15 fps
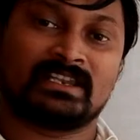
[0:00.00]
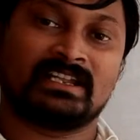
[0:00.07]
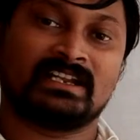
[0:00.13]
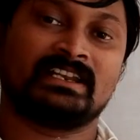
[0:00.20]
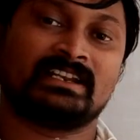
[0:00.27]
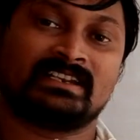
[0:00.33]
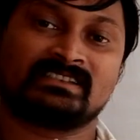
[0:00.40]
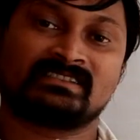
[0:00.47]
you are
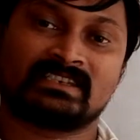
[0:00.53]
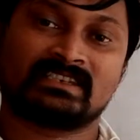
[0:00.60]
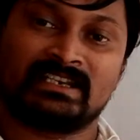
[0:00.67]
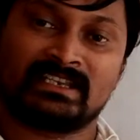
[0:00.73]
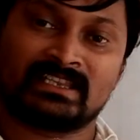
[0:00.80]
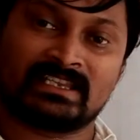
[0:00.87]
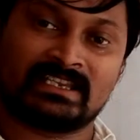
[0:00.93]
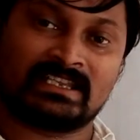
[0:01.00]
not
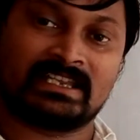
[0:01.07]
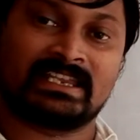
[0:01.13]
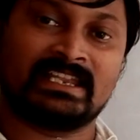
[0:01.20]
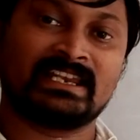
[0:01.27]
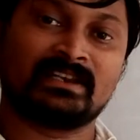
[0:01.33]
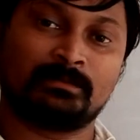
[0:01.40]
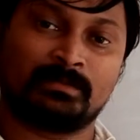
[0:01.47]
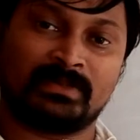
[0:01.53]
understanding then
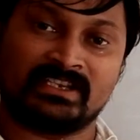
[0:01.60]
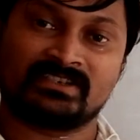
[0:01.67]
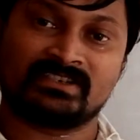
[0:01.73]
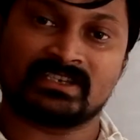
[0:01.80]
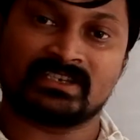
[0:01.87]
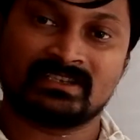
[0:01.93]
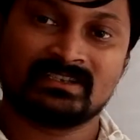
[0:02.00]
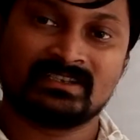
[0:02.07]
again
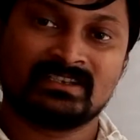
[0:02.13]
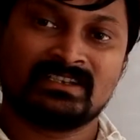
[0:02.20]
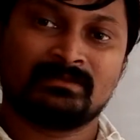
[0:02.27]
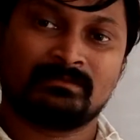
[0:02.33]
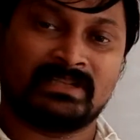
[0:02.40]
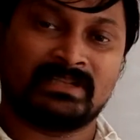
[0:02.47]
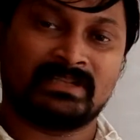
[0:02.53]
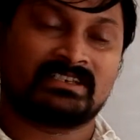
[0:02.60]
repetition.
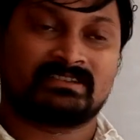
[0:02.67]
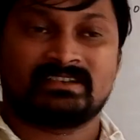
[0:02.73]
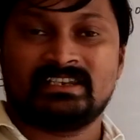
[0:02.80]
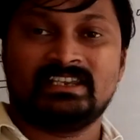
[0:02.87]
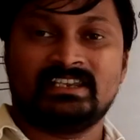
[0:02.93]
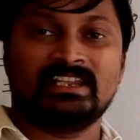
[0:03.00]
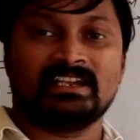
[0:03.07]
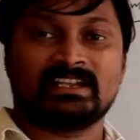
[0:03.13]
But
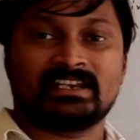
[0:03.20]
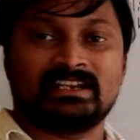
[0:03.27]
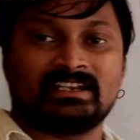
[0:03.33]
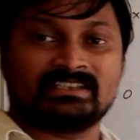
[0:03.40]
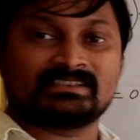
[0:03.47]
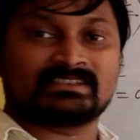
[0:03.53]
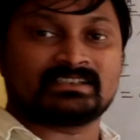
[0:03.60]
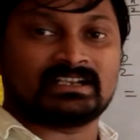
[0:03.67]
here
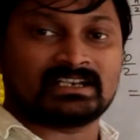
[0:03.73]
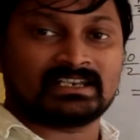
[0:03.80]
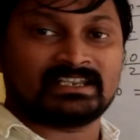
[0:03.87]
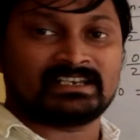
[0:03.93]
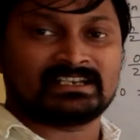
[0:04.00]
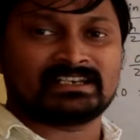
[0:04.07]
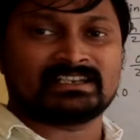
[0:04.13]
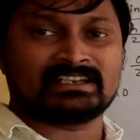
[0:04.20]
it is
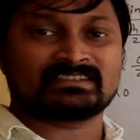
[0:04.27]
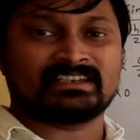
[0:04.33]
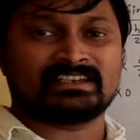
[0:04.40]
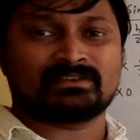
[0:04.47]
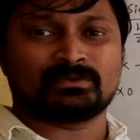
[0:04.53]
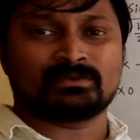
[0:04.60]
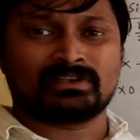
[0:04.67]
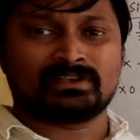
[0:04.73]
online class.
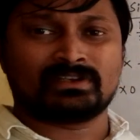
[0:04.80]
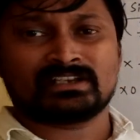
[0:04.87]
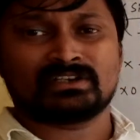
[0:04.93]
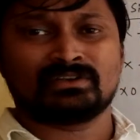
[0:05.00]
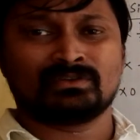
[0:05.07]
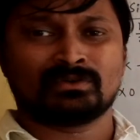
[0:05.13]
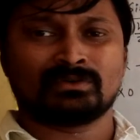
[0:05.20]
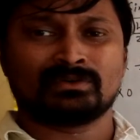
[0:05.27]
I could
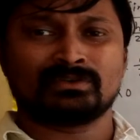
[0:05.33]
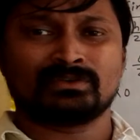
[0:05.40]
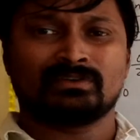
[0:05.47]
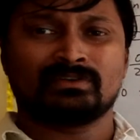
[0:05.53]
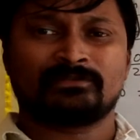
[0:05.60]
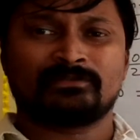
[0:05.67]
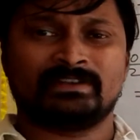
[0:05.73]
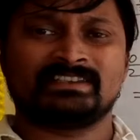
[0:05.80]
not know
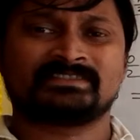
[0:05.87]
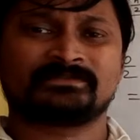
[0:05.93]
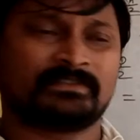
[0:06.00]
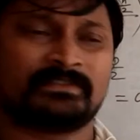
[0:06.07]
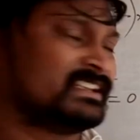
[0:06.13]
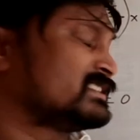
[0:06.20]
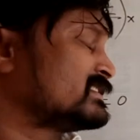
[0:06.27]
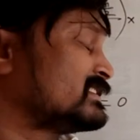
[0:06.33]
your
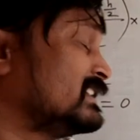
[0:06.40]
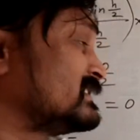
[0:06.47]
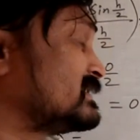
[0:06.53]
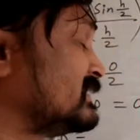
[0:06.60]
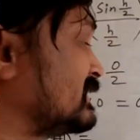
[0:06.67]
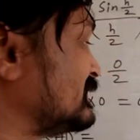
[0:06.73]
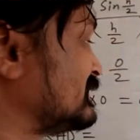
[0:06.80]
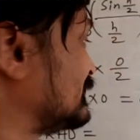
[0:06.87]
face feelings.
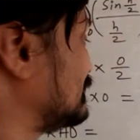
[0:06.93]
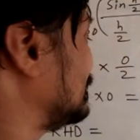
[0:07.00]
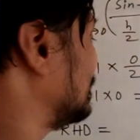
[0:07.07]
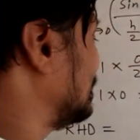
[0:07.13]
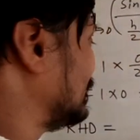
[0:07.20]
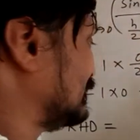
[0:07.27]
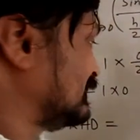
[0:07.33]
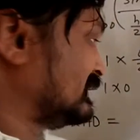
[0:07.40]
That's the
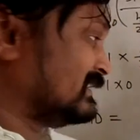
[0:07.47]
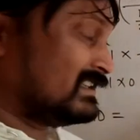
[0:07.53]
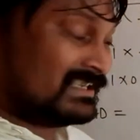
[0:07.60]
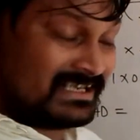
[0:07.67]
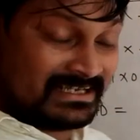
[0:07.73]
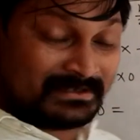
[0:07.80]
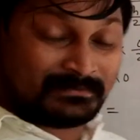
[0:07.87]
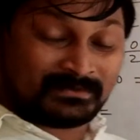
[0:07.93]
reason
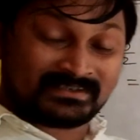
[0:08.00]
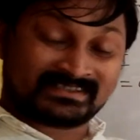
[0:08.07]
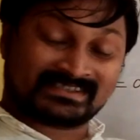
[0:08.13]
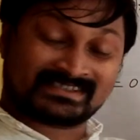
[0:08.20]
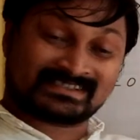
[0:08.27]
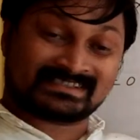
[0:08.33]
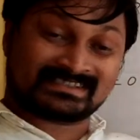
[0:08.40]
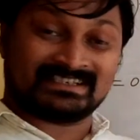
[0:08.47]
I
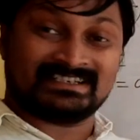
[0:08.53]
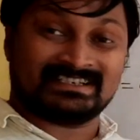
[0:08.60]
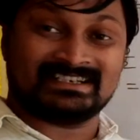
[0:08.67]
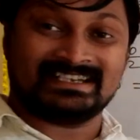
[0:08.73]
was